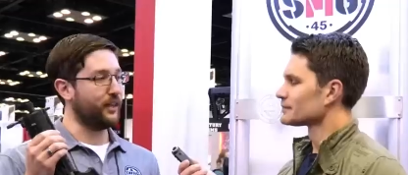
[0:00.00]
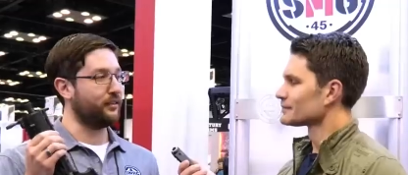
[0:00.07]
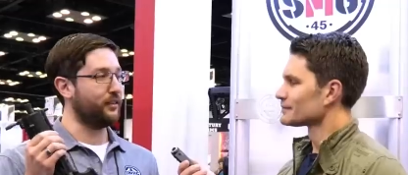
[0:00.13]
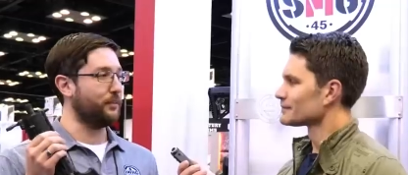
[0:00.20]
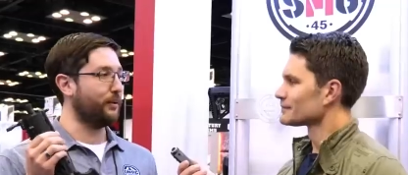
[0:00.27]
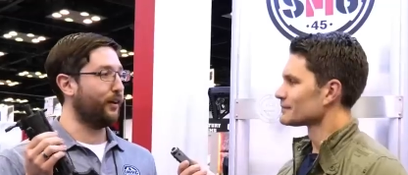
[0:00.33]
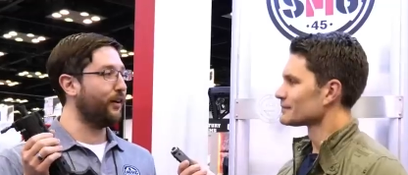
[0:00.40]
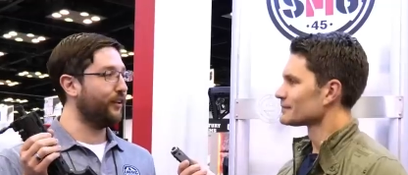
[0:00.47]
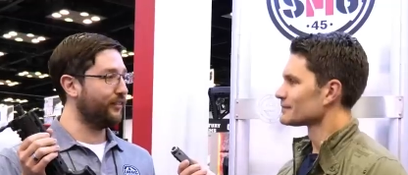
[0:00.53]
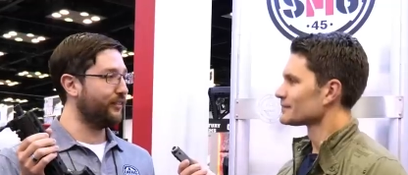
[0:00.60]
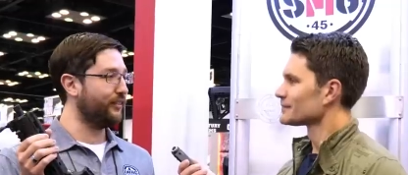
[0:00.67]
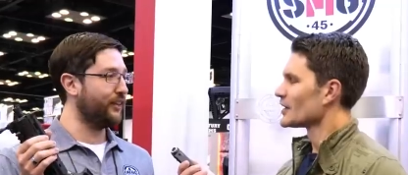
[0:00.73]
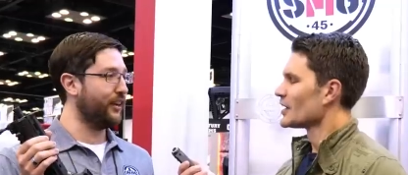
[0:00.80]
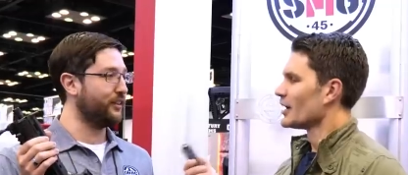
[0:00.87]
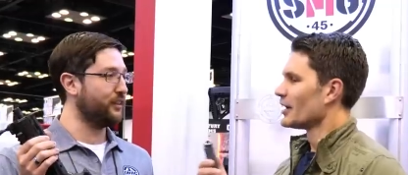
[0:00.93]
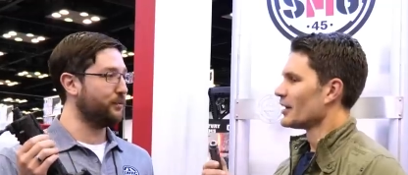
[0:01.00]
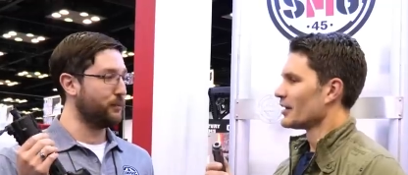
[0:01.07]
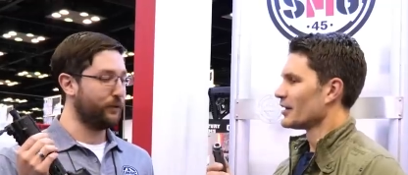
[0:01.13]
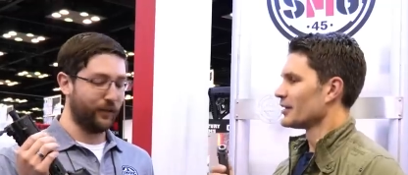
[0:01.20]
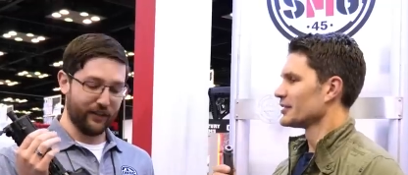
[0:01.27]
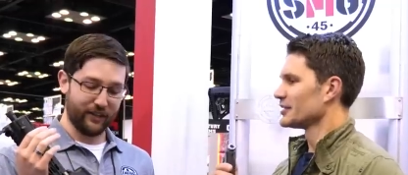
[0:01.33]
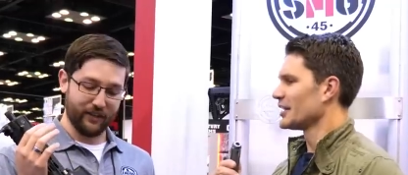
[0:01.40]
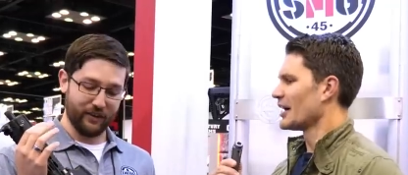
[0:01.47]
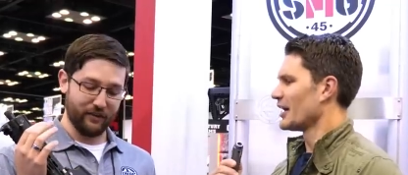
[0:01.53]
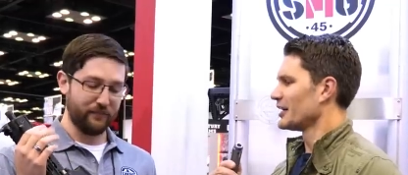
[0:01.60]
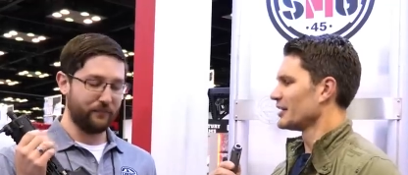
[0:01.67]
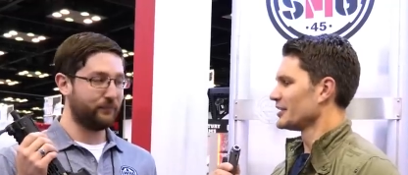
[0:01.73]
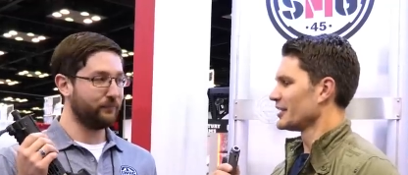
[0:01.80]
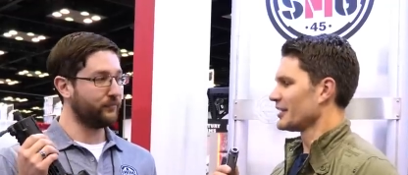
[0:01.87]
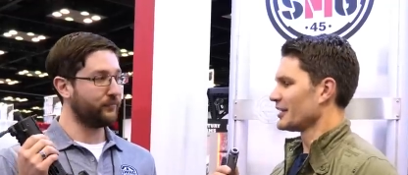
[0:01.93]
Speaker 1: sets it apart at this point. Yeah,
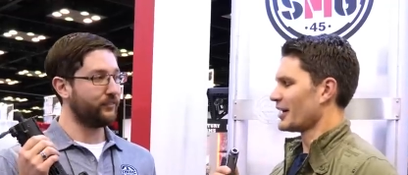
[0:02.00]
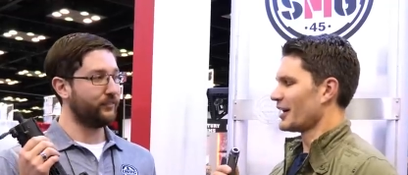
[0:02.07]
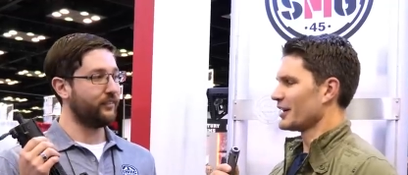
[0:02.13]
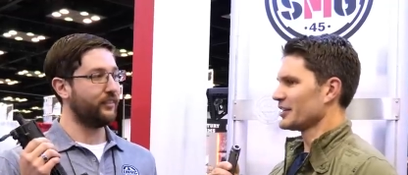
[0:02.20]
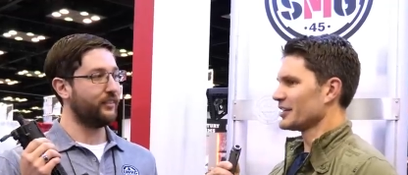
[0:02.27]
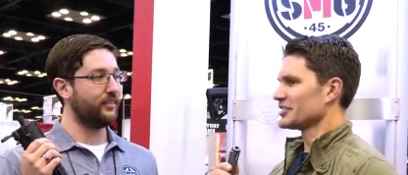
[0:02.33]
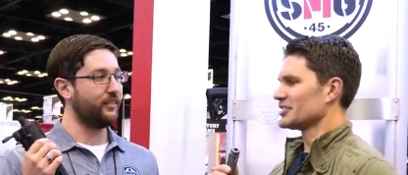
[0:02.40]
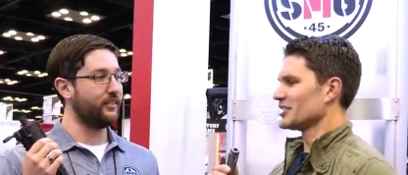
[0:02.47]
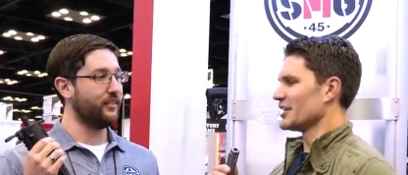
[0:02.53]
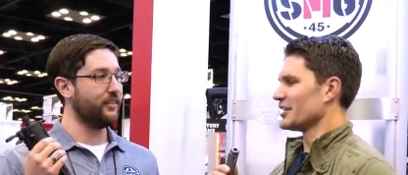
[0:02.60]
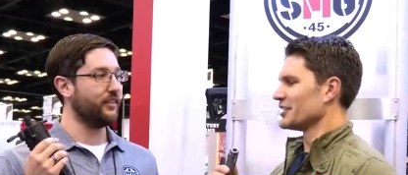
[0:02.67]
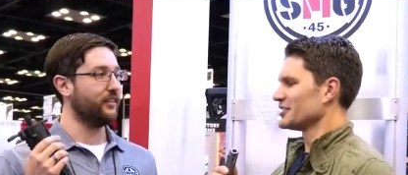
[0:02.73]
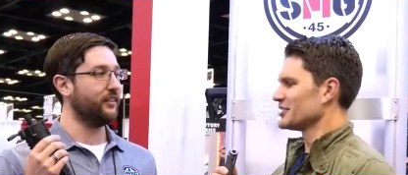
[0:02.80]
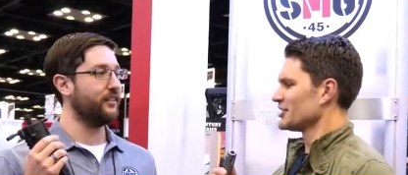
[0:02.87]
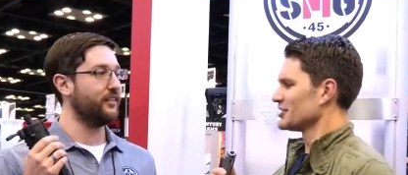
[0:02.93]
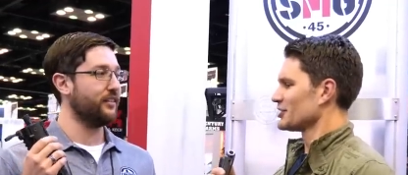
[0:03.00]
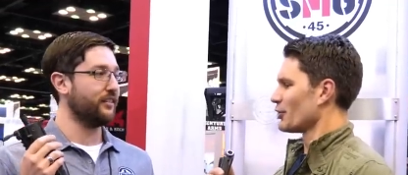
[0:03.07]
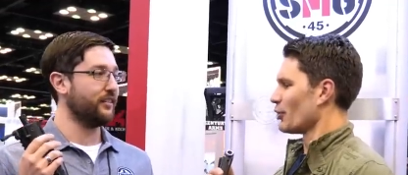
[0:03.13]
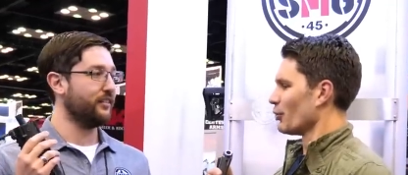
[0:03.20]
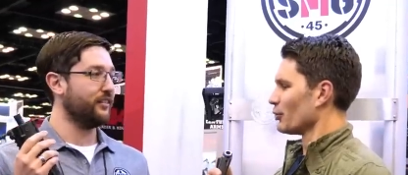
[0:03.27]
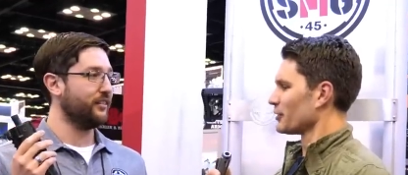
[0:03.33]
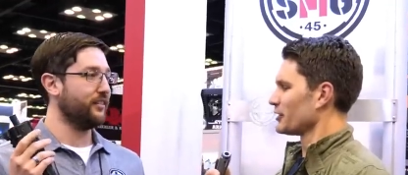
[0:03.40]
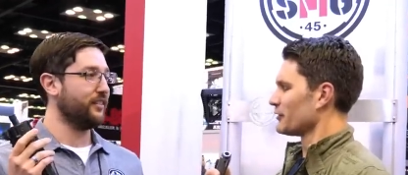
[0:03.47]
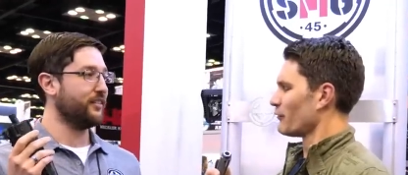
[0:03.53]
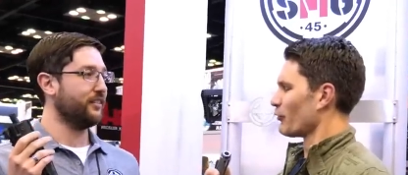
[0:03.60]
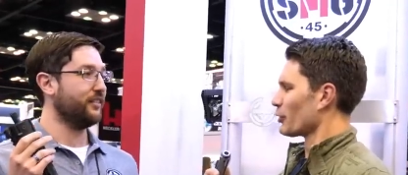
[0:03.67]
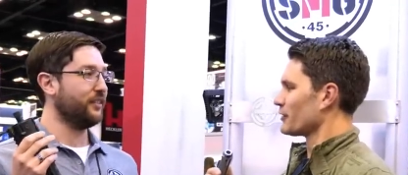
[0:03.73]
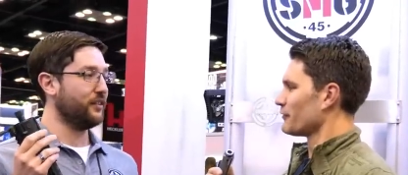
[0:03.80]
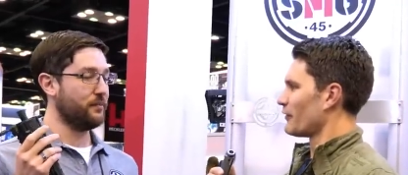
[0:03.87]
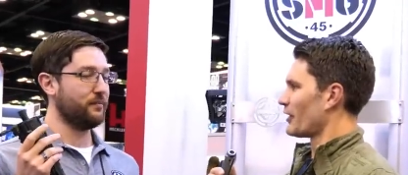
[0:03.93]
and uh, I
Speaker 2: got to say, this is the only
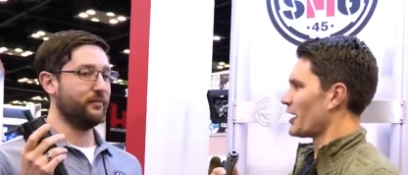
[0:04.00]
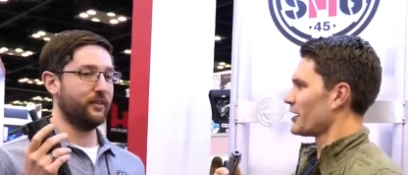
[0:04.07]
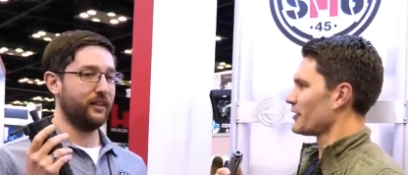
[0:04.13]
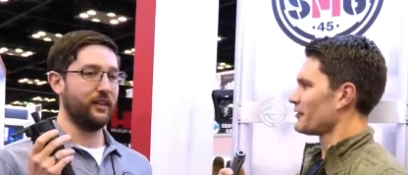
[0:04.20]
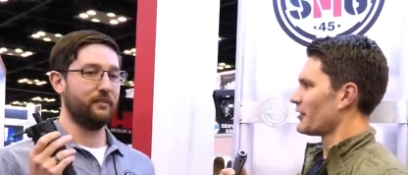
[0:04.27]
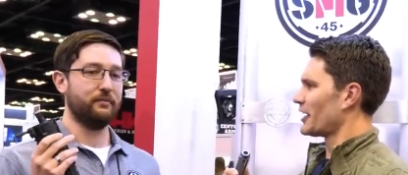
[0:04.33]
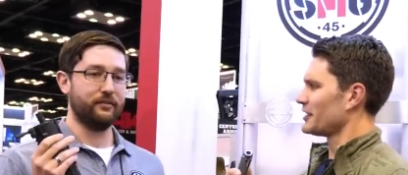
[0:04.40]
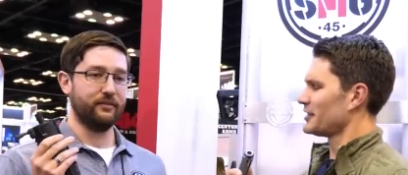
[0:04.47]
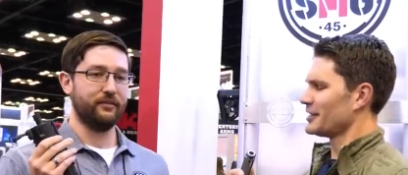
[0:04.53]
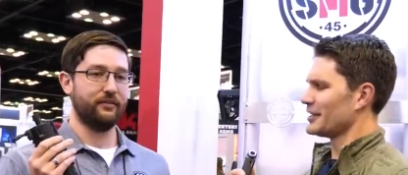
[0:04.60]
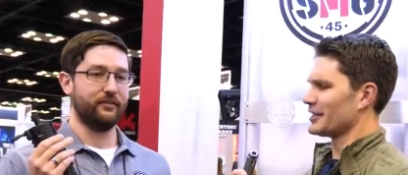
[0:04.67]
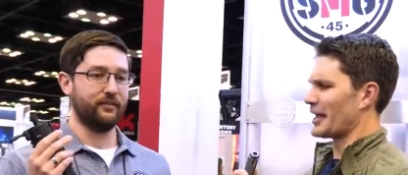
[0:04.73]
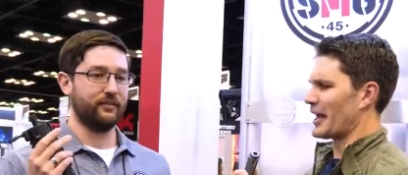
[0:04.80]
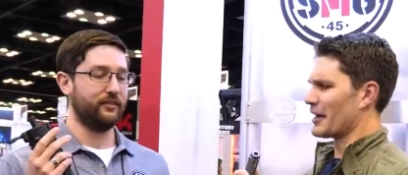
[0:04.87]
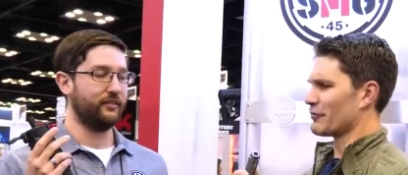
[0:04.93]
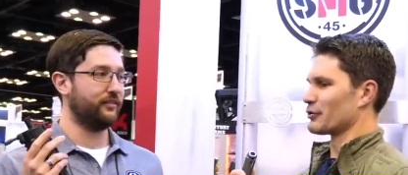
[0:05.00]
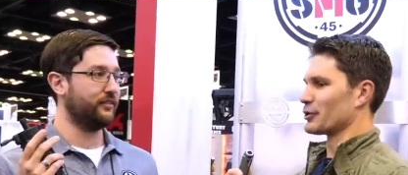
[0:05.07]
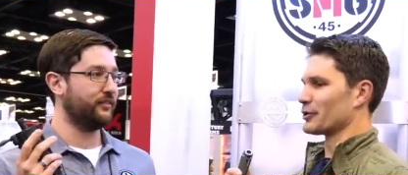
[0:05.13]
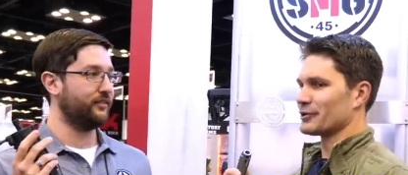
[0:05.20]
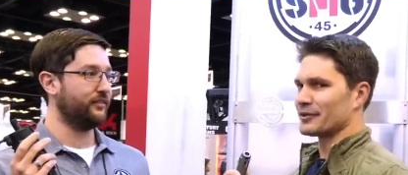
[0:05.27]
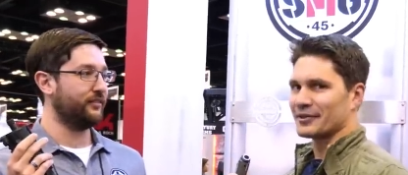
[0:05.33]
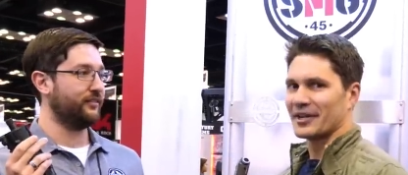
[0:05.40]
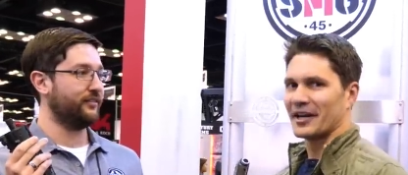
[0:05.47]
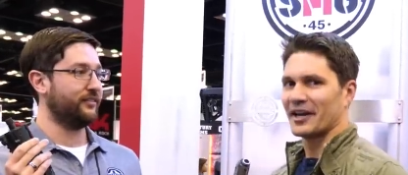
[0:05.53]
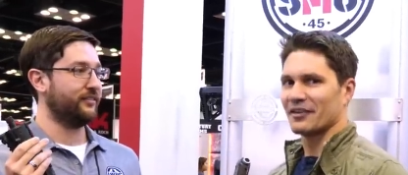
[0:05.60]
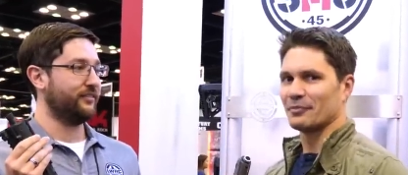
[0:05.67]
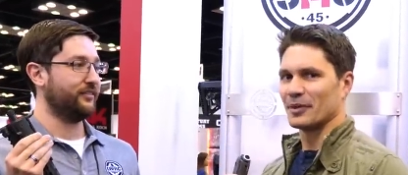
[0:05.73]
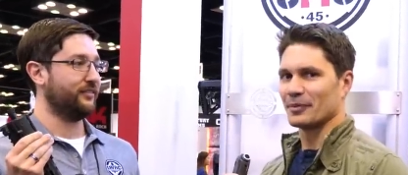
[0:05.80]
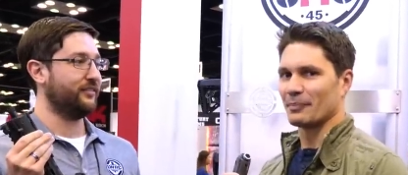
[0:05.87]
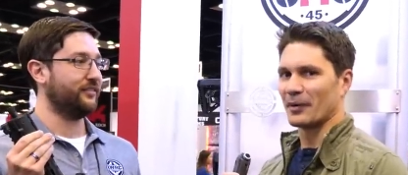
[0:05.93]
45 I think ever that
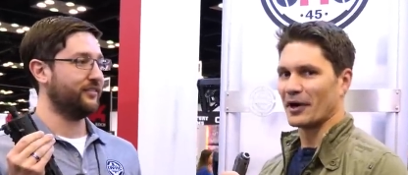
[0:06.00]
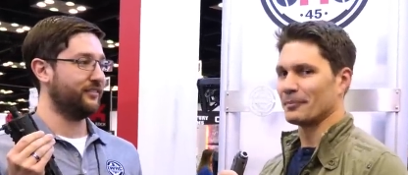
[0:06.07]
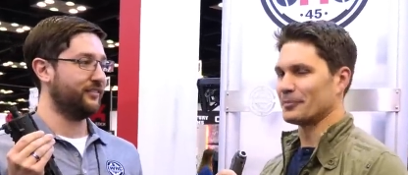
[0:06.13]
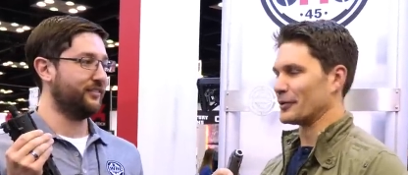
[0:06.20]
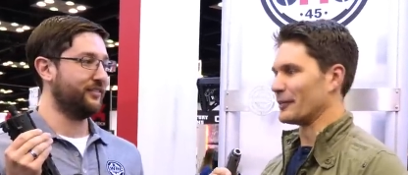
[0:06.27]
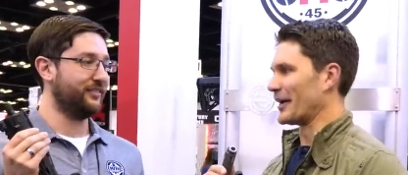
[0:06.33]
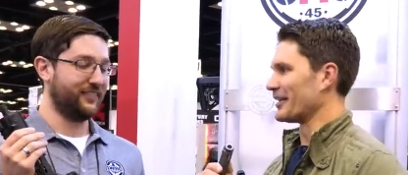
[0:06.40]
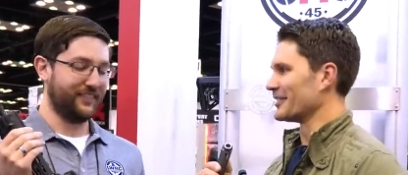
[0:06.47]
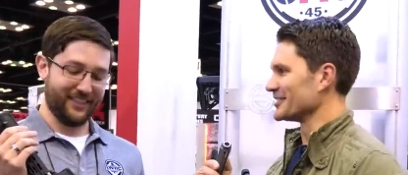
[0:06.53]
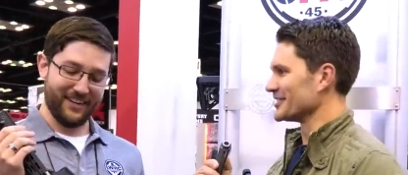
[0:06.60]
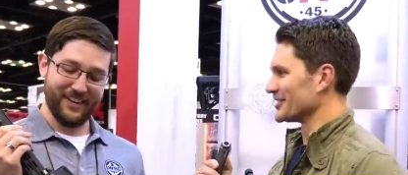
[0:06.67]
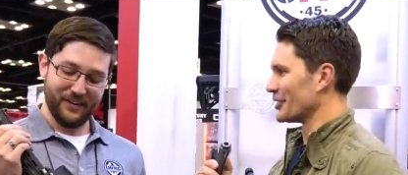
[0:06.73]
I've been pumped about.